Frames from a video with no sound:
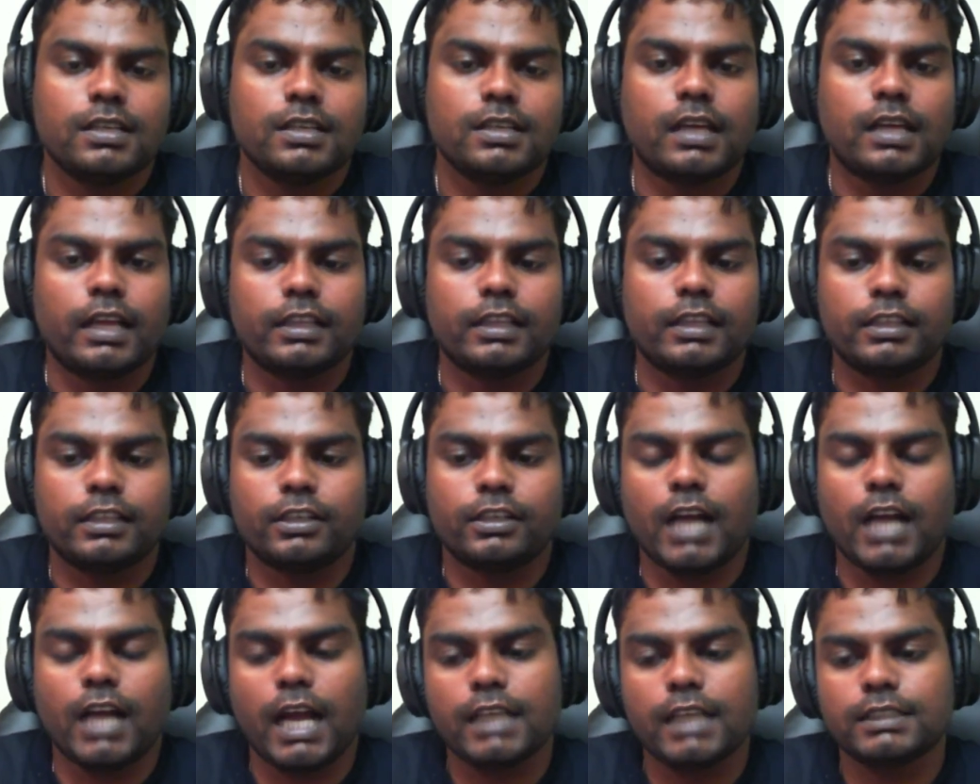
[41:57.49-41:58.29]
and they're
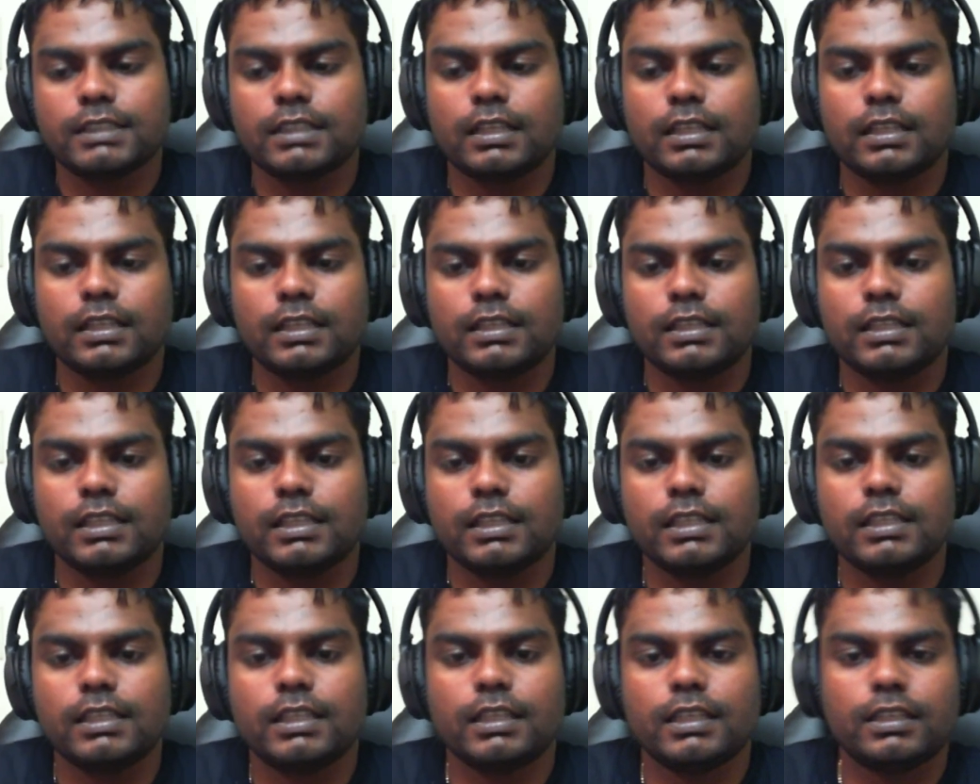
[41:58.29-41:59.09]
constantly
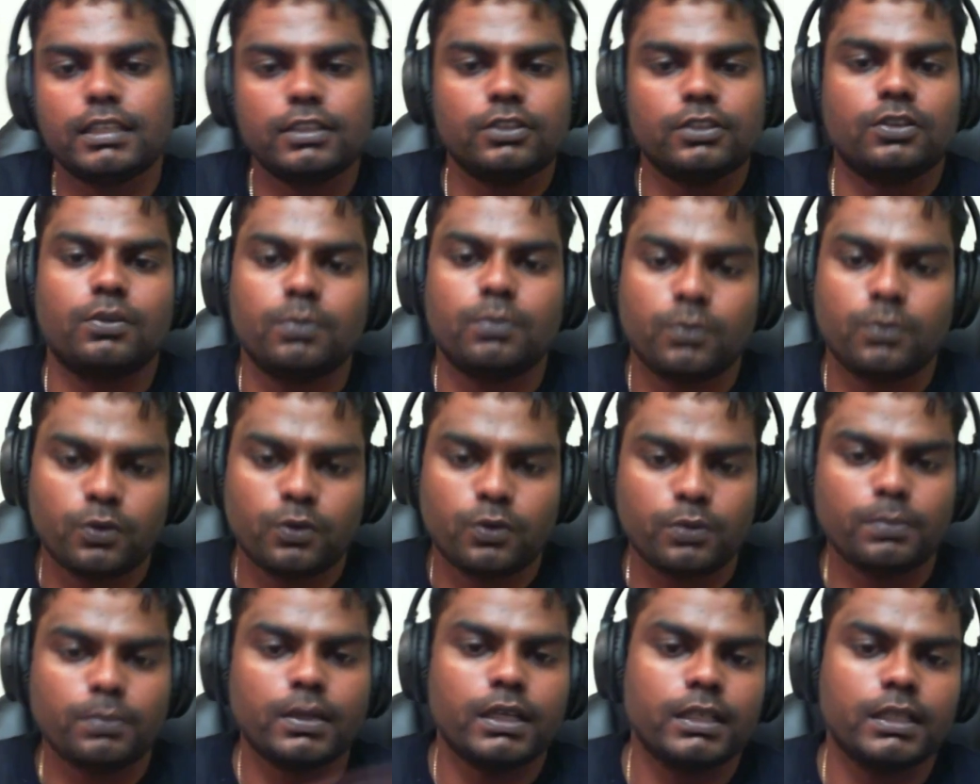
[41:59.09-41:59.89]
needing more
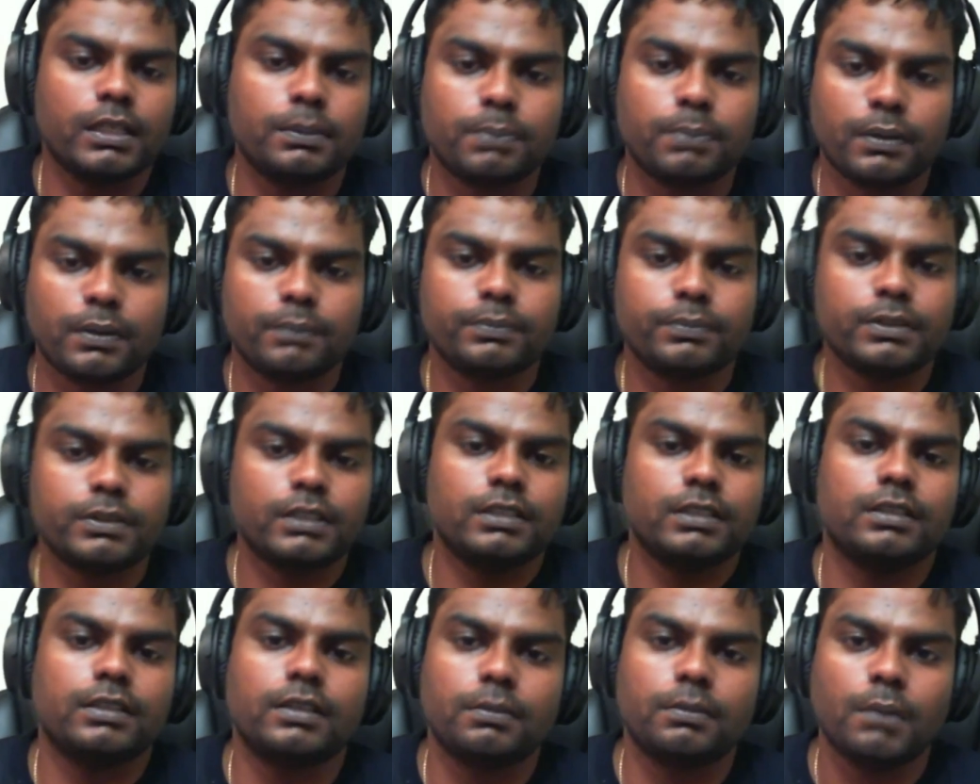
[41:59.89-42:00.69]
money pumped
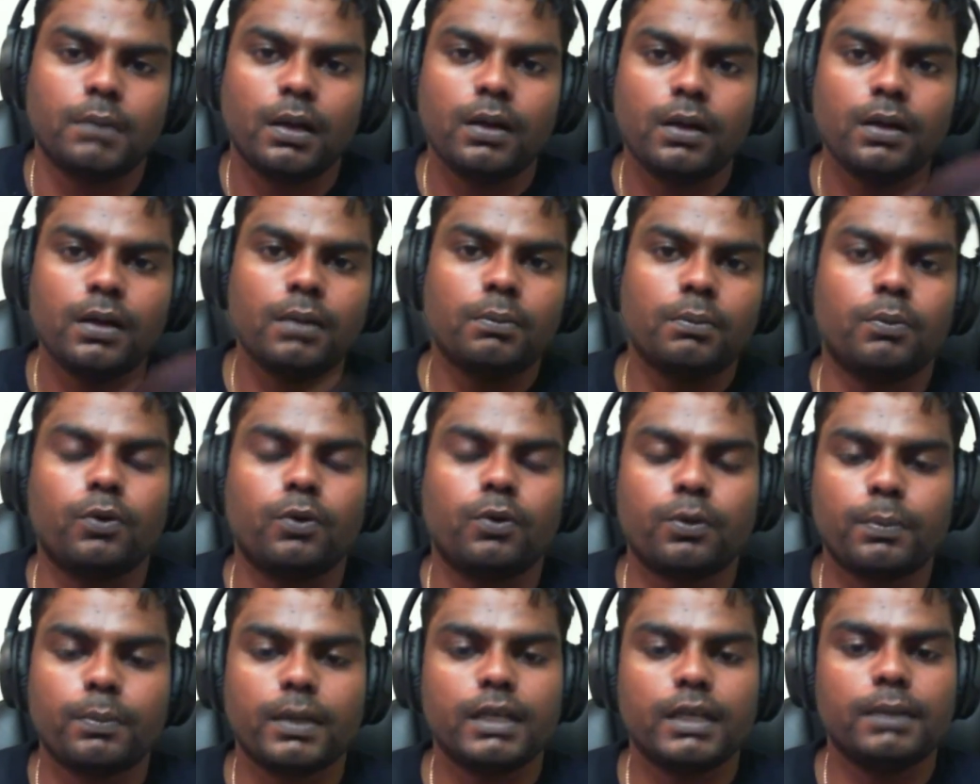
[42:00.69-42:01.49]
in and more
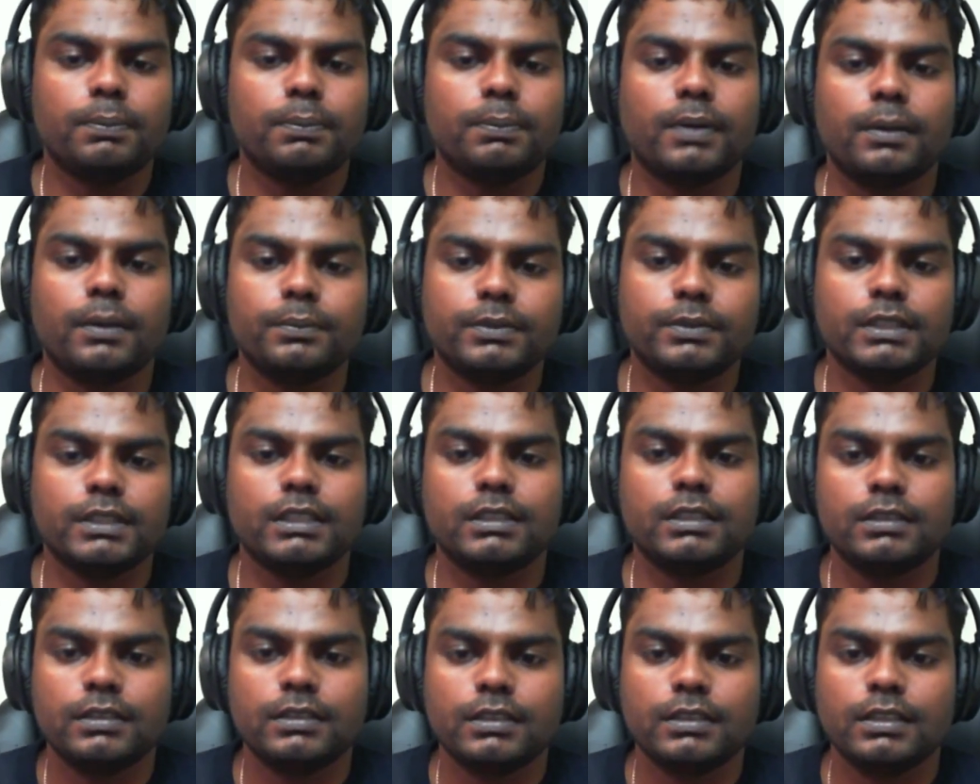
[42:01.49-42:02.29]
money pumped
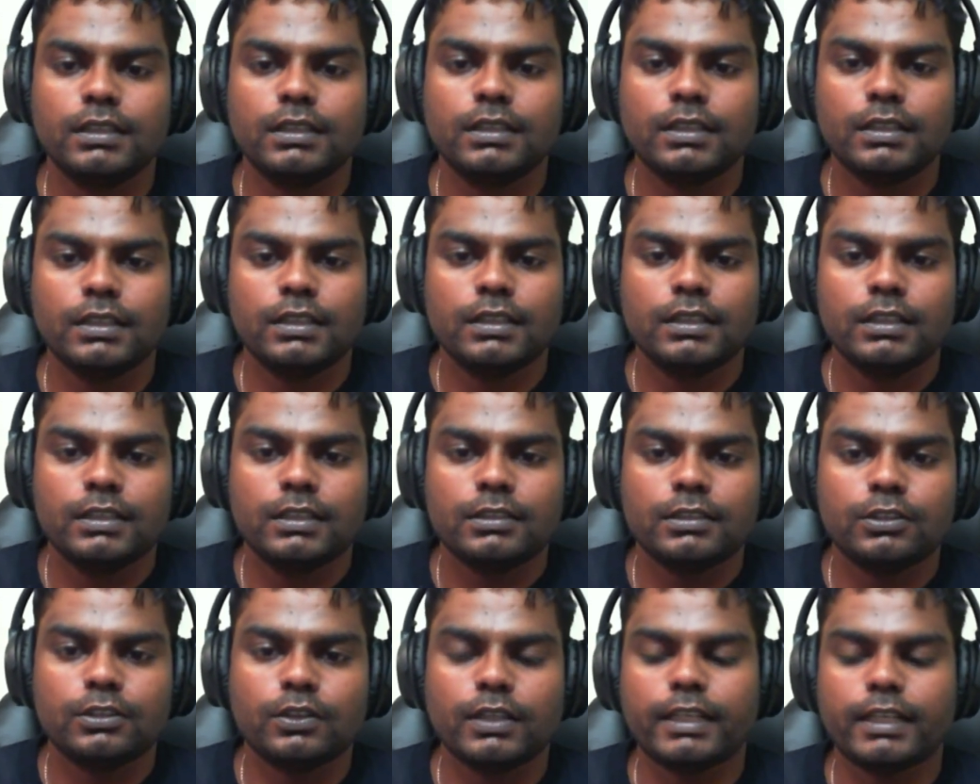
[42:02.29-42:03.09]
in.
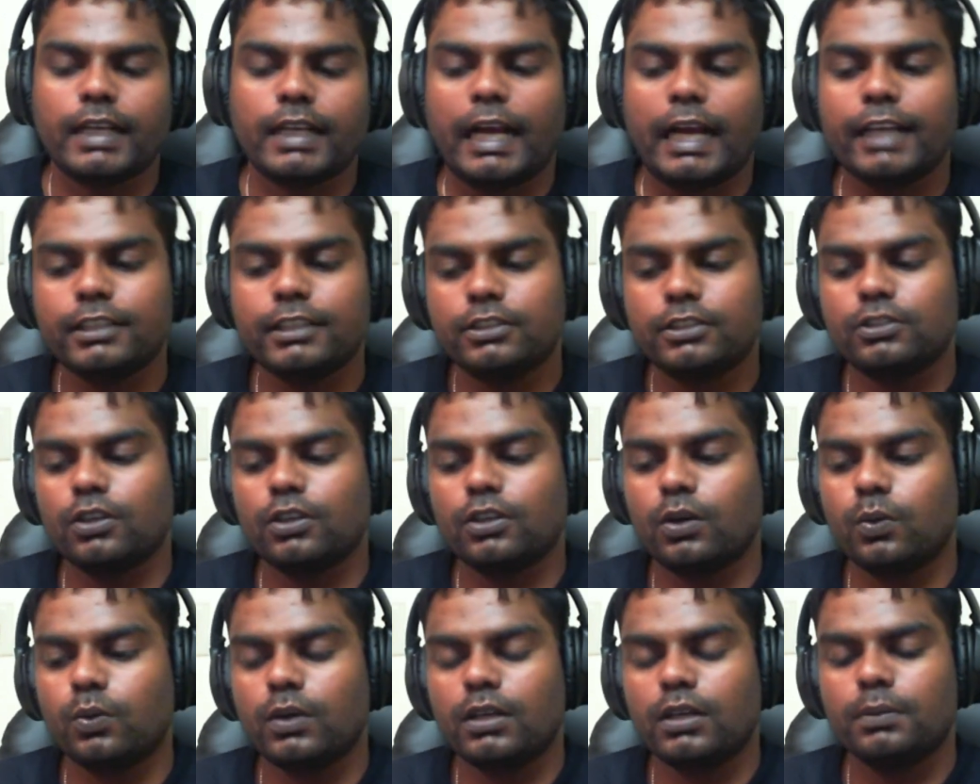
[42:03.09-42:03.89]
So like I
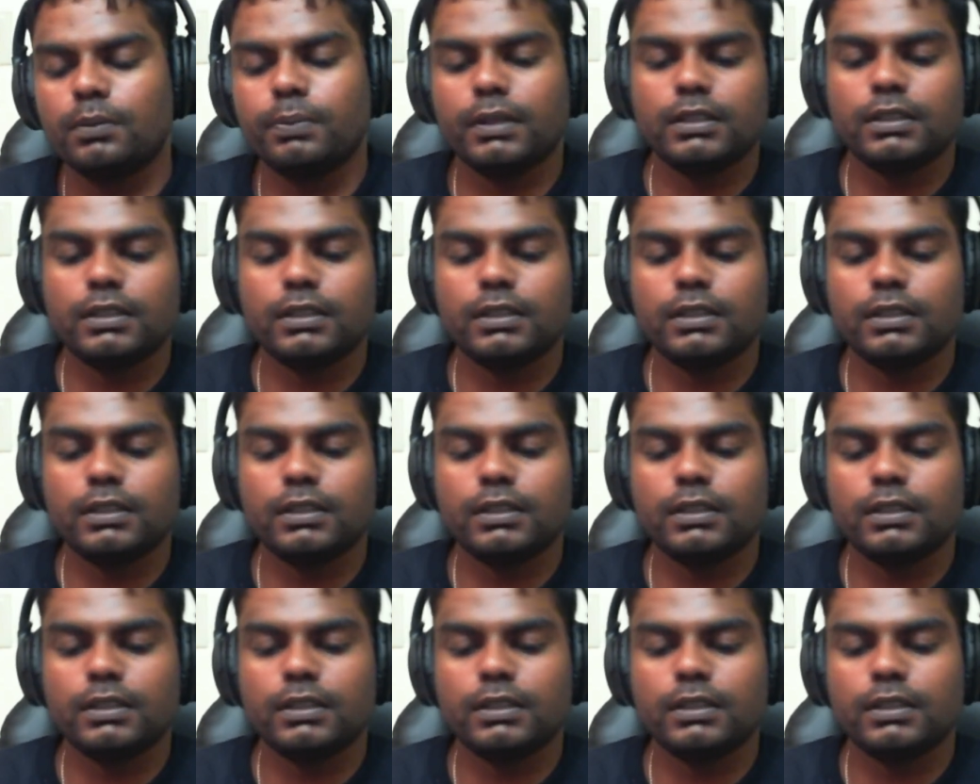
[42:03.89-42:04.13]
don't want to build a